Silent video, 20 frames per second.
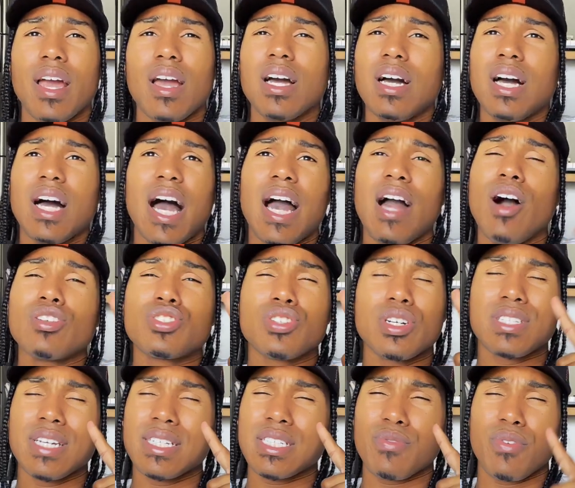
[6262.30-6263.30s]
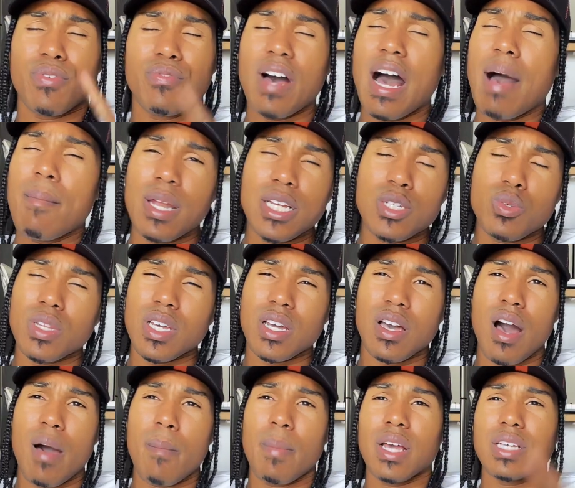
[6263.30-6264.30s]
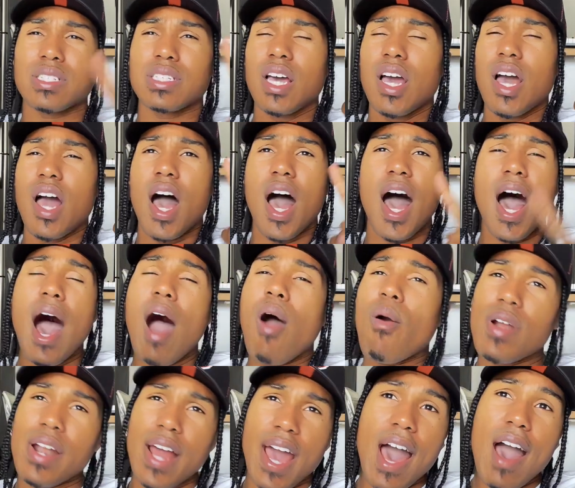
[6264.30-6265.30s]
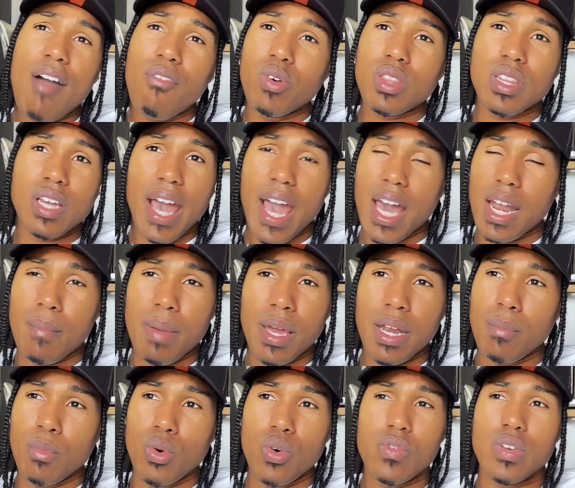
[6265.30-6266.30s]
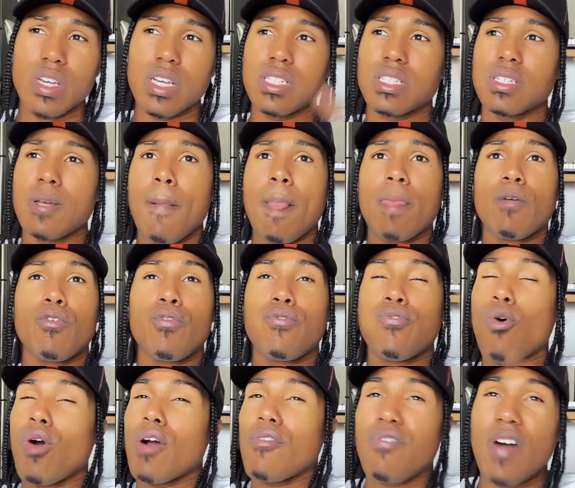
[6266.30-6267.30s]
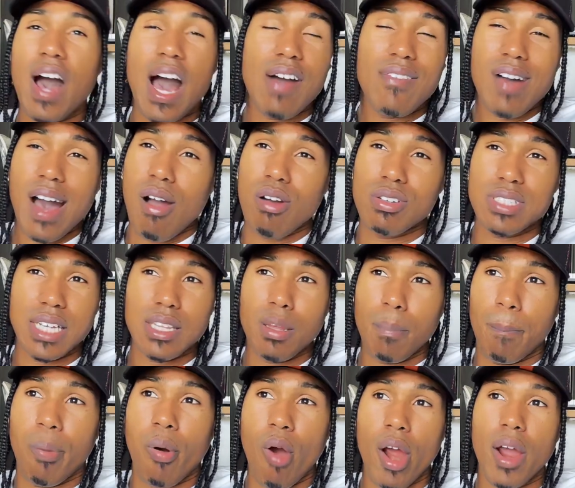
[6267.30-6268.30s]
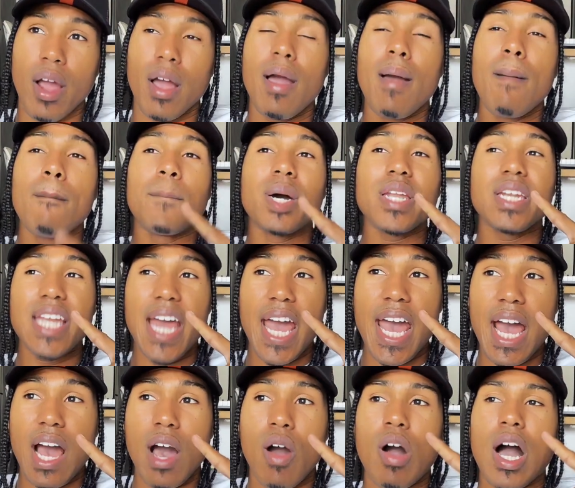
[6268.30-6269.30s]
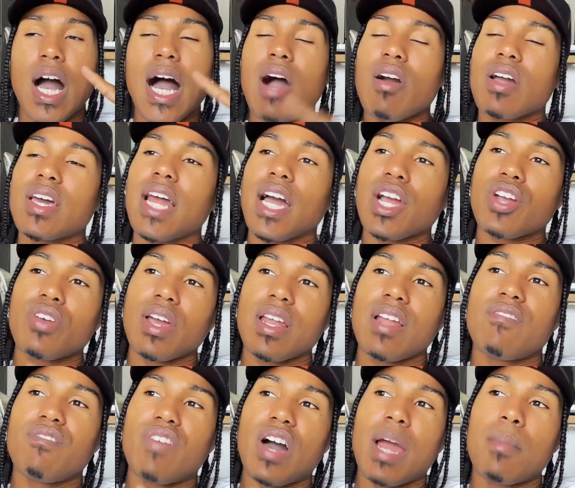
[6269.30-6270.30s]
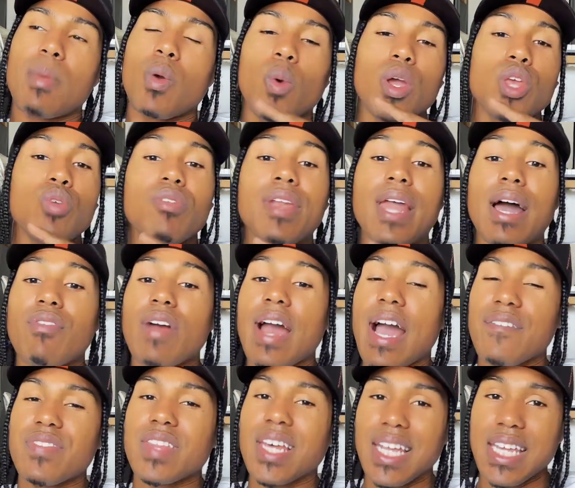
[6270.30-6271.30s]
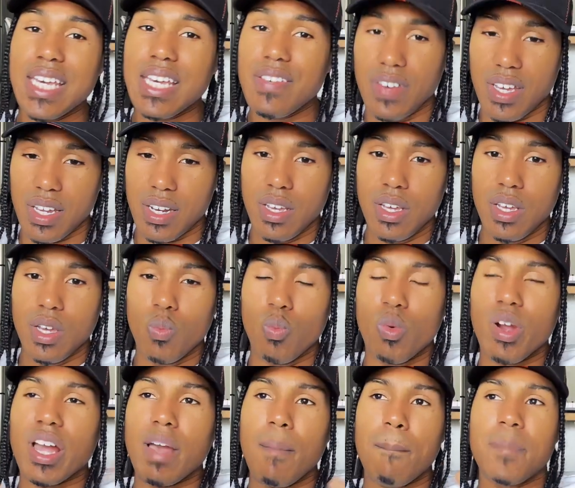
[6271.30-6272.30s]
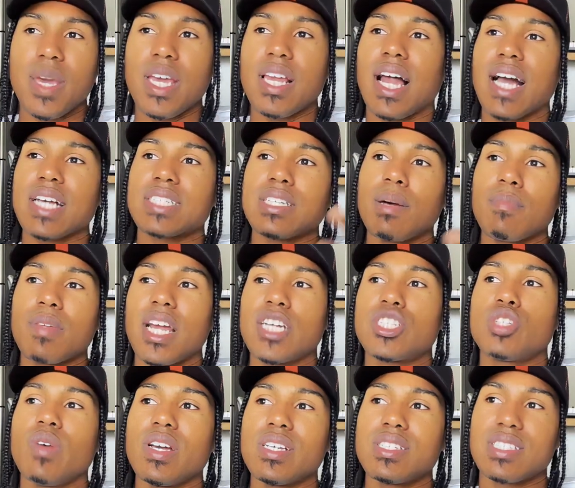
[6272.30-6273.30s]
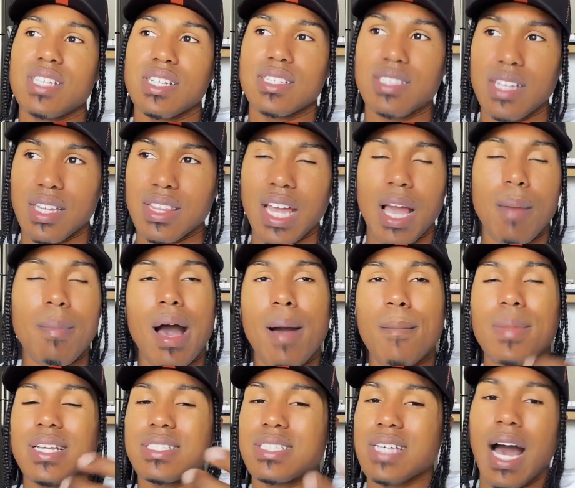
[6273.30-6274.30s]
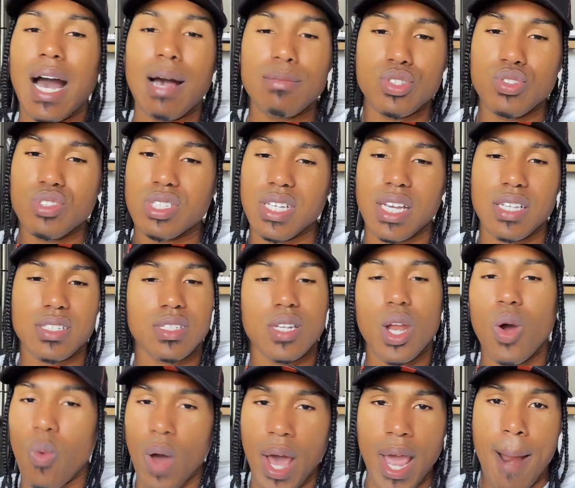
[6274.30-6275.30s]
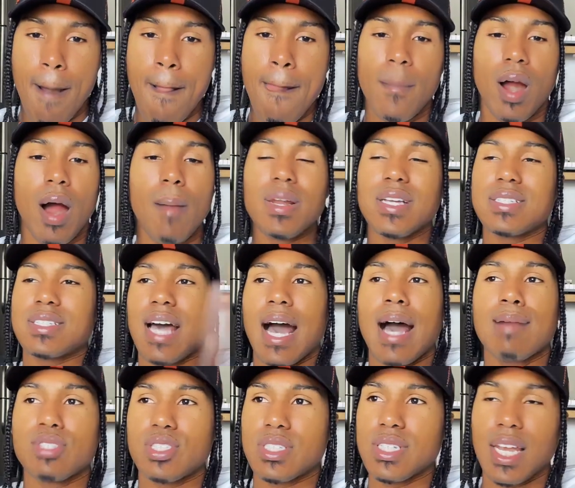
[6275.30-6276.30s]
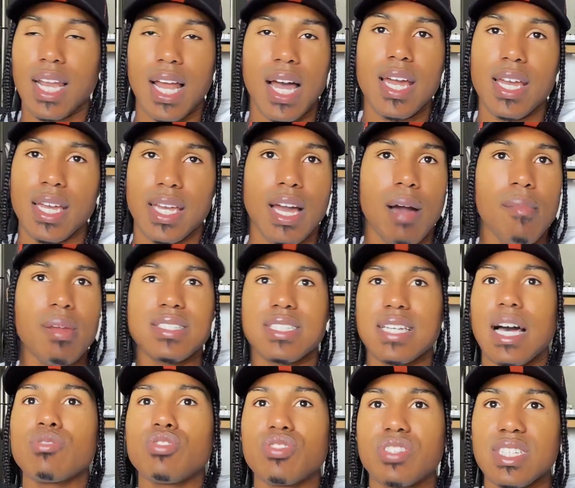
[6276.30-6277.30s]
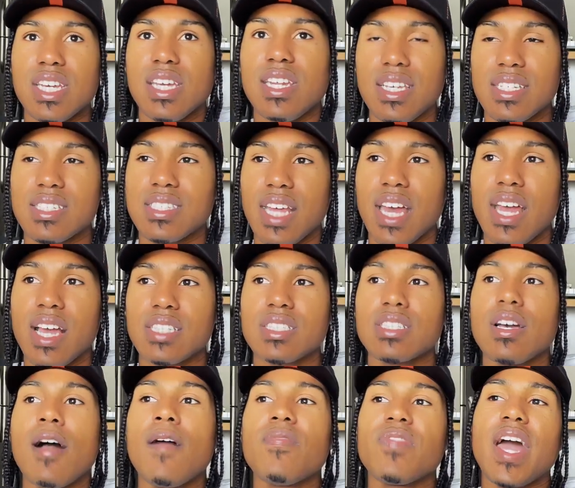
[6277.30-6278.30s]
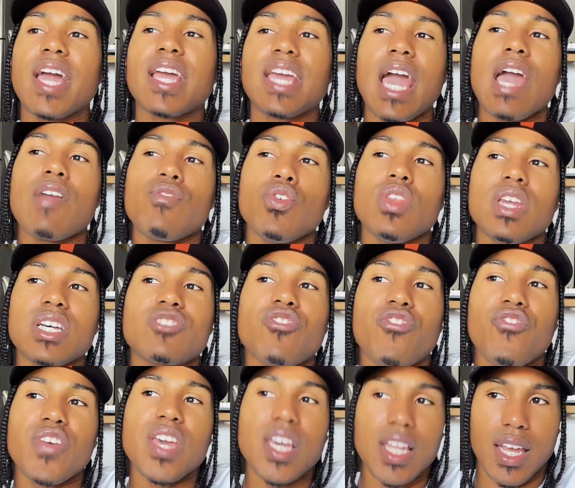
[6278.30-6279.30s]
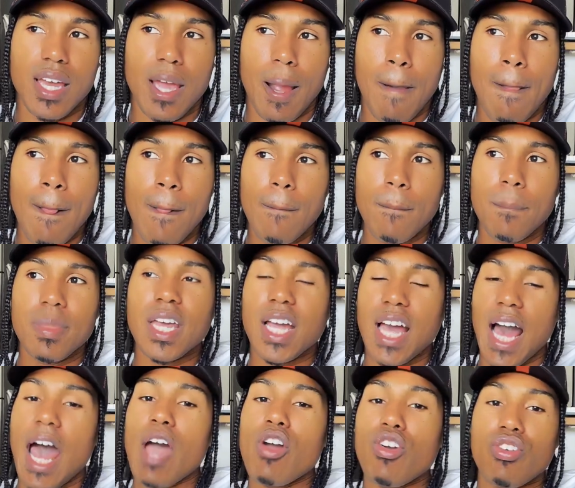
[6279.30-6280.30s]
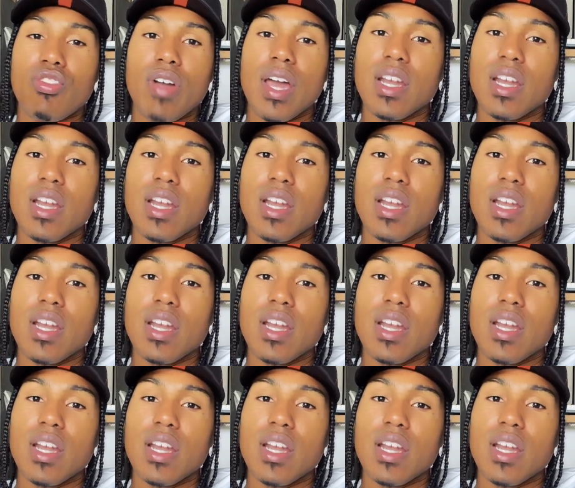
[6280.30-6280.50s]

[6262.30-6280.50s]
So it's like, okay, I held your attention for 5 minutes with the comics, an hour and a half with the animated movies, 4 or 5 hours at the park But now, how can I create an environment where you never have to leave it? Where it could be like something that you exist in. Think about how many times you've seen Snow White, how many times you've seen Lion King, how many times you've seen these things that gave you this feeling.